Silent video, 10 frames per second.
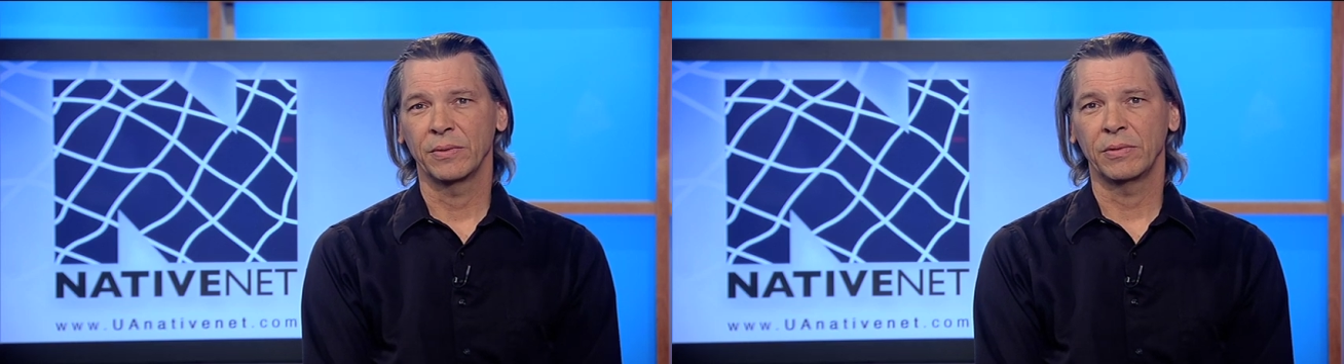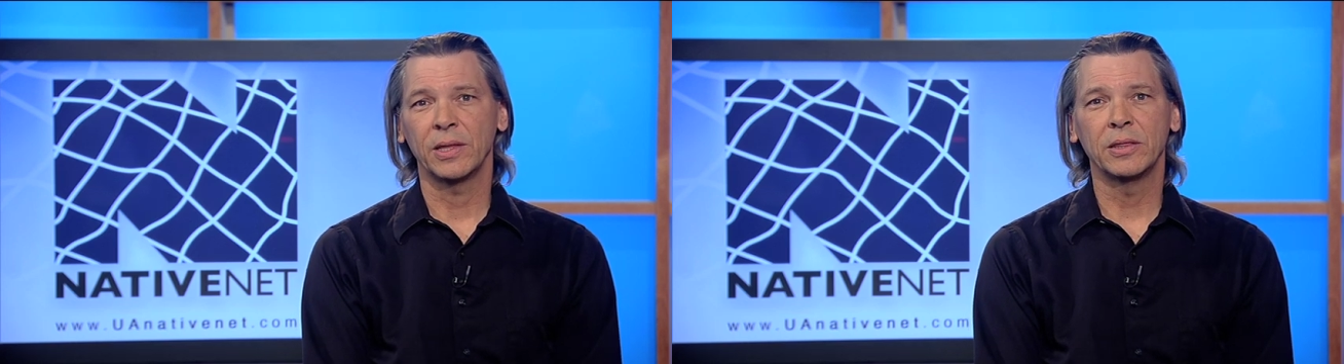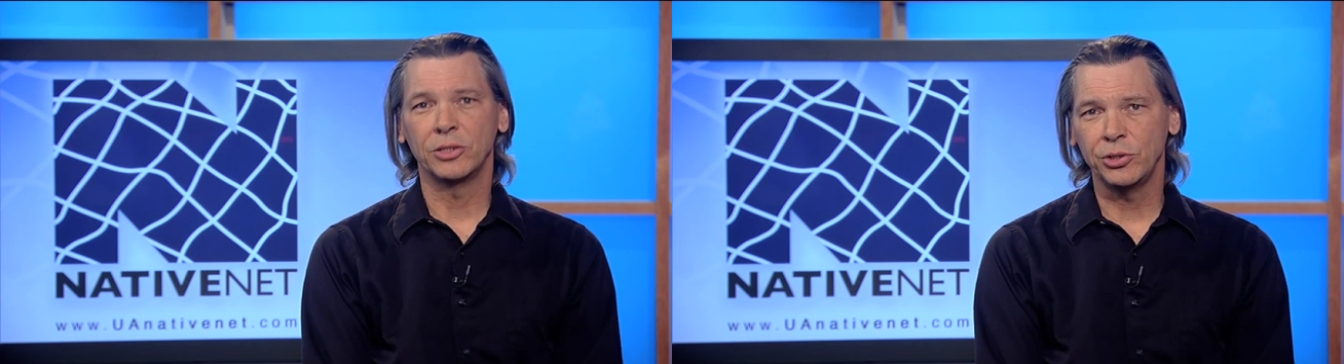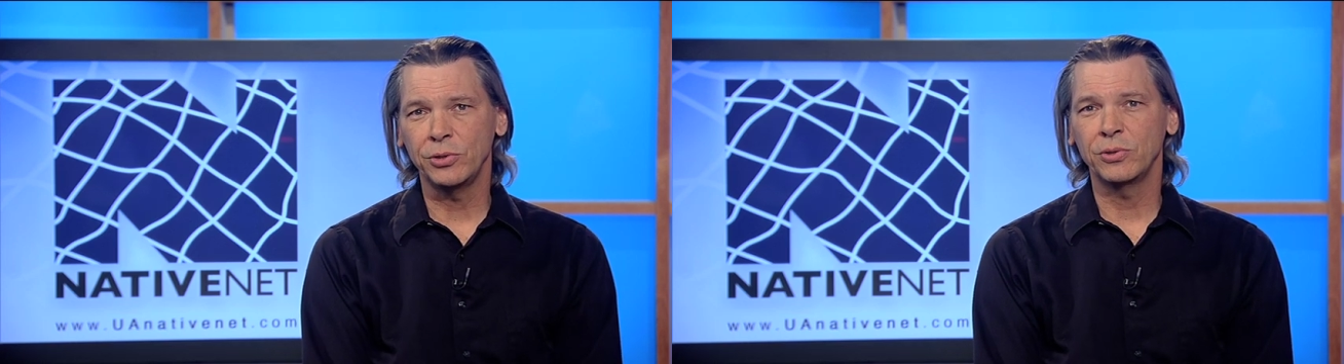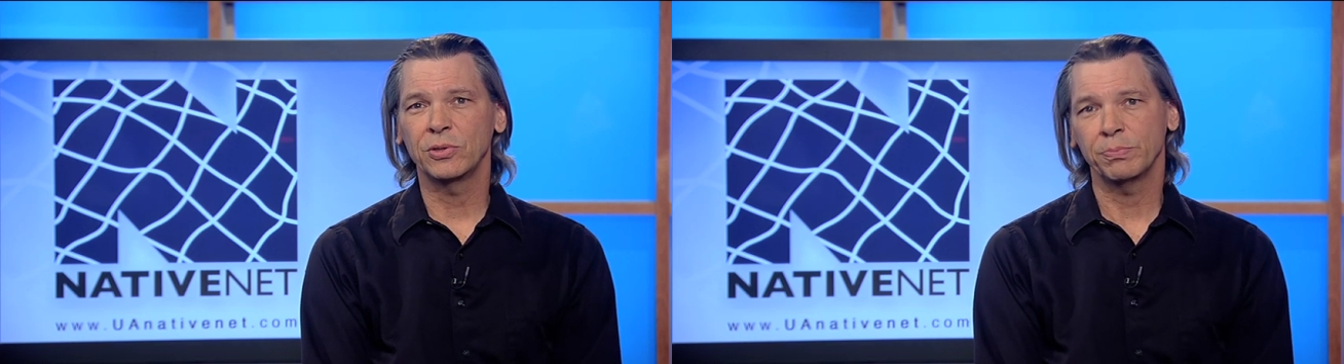that the
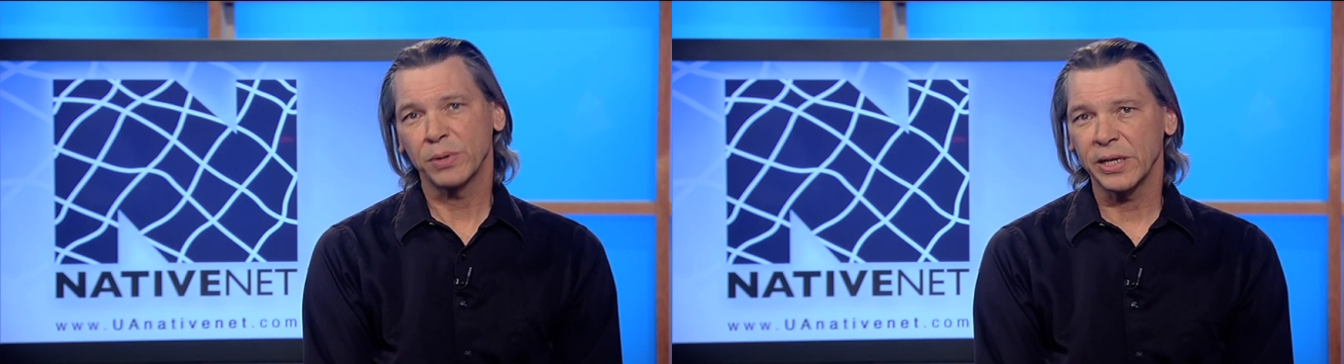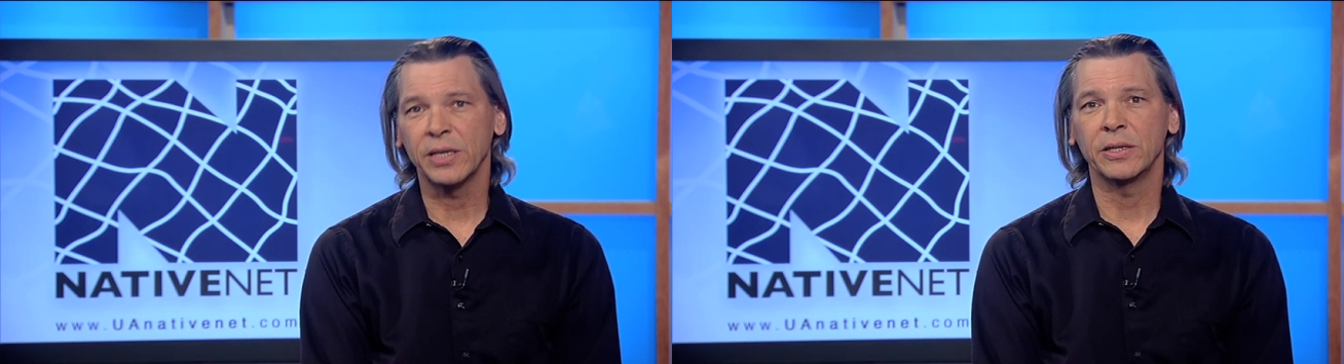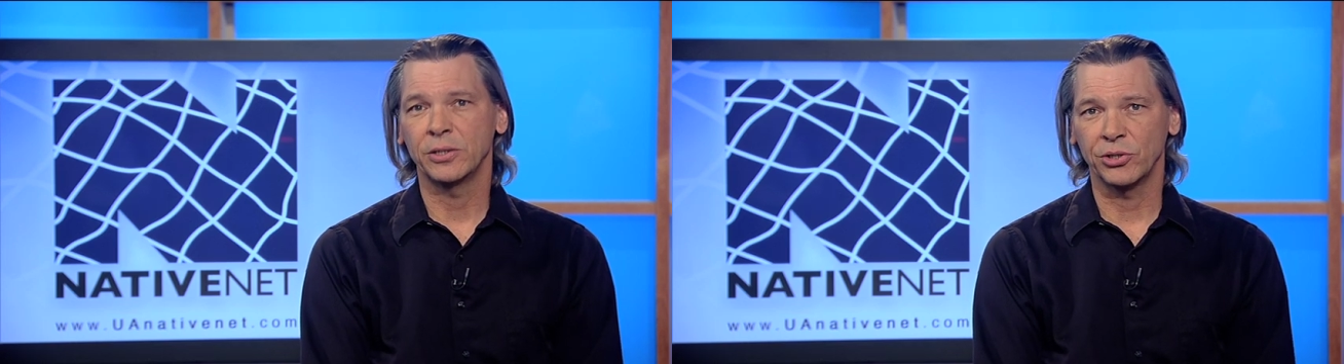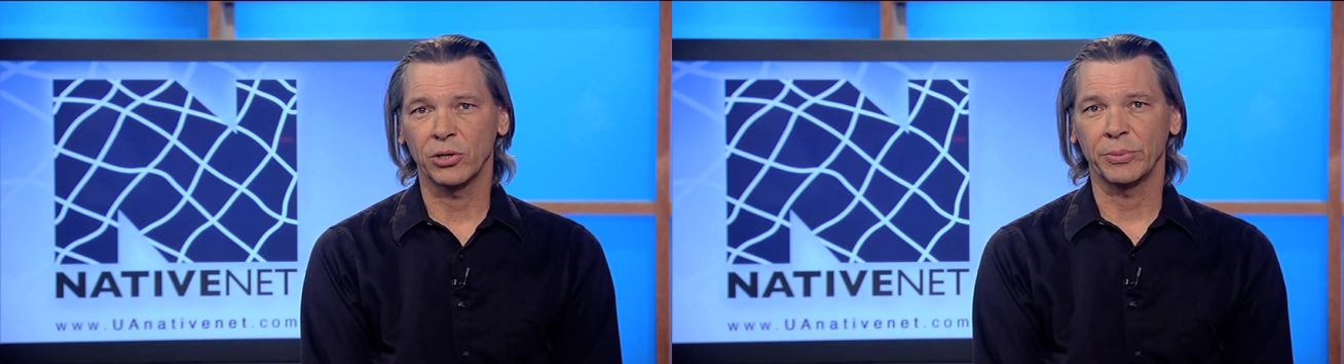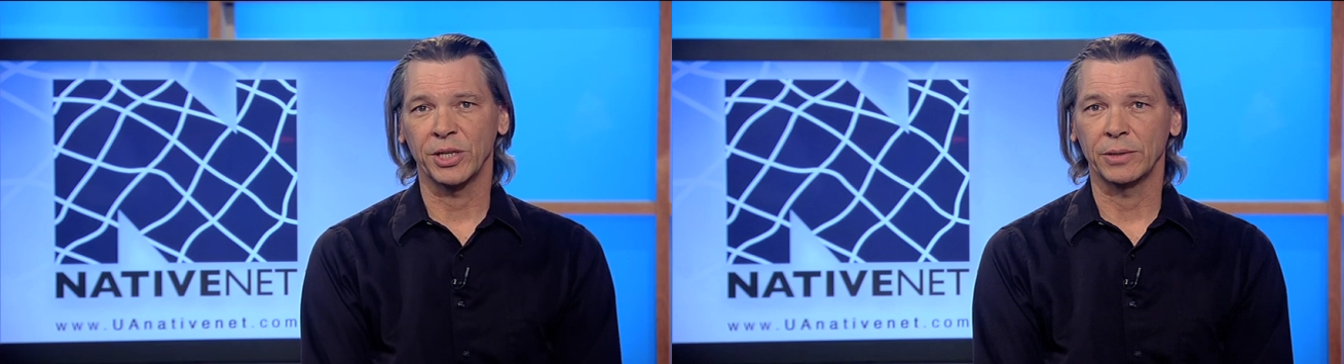Jews played in
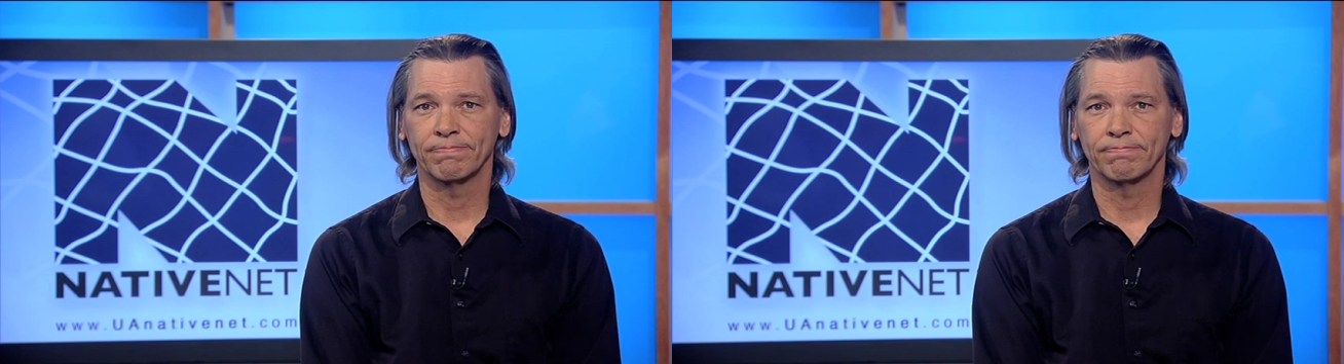Germany.